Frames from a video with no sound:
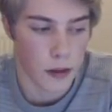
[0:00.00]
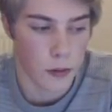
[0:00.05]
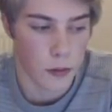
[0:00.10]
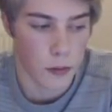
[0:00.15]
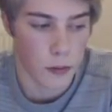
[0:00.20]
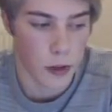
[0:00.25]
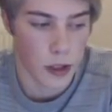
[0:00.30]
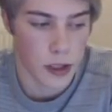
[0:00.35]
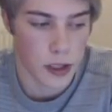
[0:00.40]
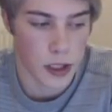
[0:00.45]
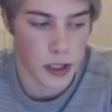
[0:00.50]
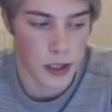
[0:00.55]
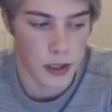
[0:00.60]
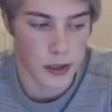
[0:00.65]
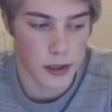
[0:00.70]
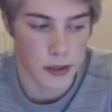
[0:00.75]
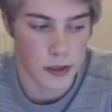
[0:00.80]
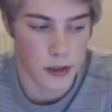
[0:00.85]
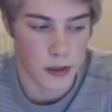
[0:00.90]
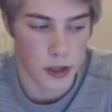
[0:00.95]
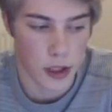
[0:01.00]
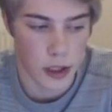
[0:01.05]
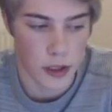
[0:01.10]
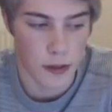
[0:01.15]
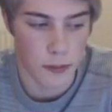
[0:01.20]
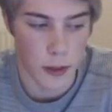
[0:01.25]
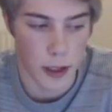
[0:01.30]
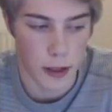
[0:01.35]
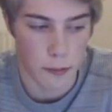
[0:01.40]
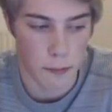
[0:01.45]
which is suggested
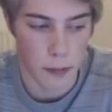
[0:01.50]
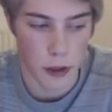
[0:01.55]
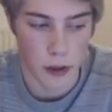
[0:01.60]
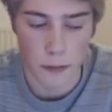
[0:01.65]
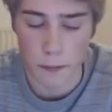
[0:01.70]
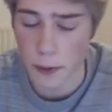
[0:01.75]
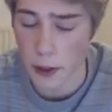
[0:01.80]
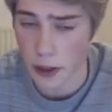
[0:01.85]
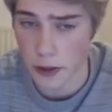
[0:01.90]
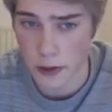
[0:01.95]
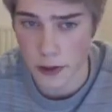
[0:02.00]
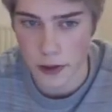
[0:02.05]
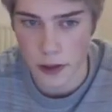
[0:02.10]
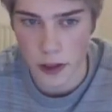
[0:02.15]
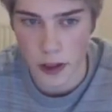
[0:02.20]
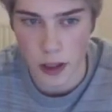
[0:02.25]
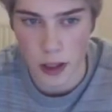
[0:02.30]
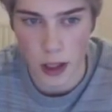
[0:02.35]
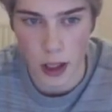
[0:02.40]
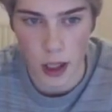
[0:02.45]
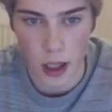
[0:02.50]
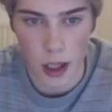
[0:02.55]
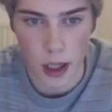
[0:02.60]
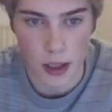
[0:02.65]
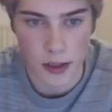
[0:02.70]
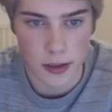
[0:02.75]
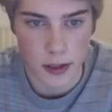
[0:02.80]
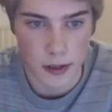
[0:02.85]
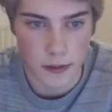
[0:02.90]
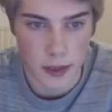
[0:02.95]
by Peter Peterson, uh,
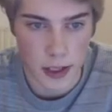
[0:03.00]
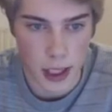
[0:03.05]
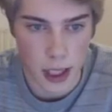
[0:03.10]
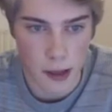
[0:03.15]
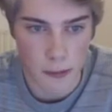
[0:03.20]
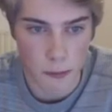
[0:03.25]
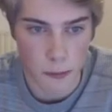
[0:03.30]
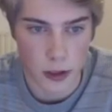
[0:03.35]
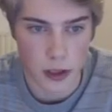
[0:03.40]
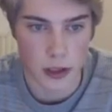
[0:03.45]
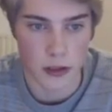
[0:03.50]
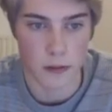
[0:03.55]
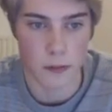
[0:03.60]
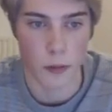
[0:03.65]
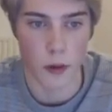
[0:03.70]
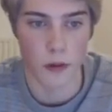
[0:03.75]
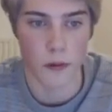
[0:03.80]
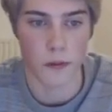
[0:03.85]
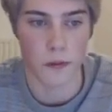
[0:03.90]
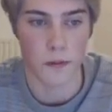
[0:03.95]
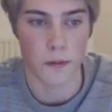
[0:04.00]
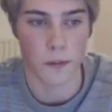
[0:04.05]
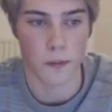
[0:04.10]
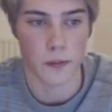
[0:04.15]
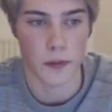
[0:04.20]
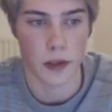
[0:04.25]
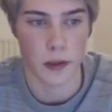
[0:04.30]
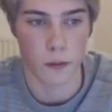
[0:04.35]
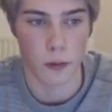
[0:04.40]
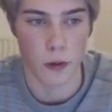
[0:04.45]
saves the game, which is move
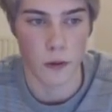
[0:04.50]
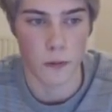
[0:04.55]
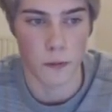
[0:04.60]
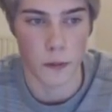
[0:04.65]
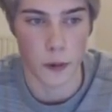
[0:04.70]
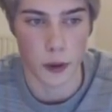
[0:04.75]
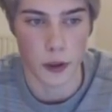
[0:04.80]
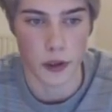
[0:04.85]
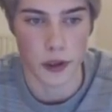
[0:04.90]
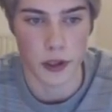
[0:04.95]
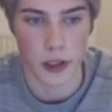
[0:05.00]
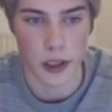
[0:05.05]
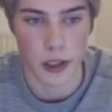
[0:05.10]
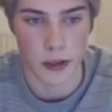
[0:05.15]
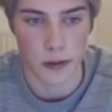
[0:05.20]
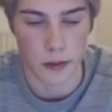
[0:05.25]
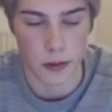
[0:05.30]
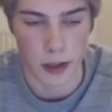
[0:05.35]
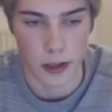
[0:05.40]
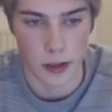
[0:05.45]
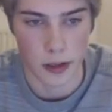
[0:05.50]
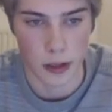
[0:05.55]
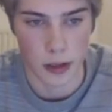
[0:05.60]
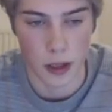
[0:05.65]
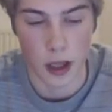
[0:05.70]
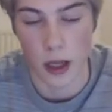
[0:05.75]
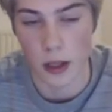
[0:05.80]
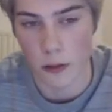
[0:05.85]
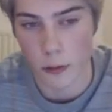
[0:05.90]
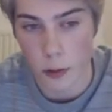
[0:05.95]
the move rook to g3,
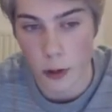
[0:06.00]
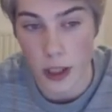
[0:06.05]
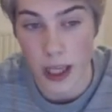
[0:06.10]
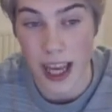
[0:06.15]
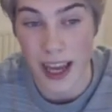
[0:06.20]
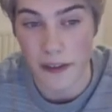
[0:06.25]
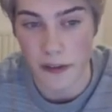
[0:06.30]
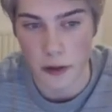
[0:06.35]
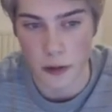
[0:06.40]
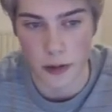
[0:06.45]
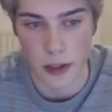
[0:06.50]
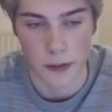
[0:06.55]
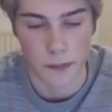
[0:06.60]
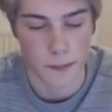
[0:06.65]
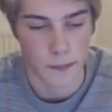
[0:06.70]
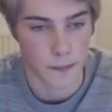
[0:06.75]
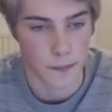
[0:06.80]
uh, rook f3.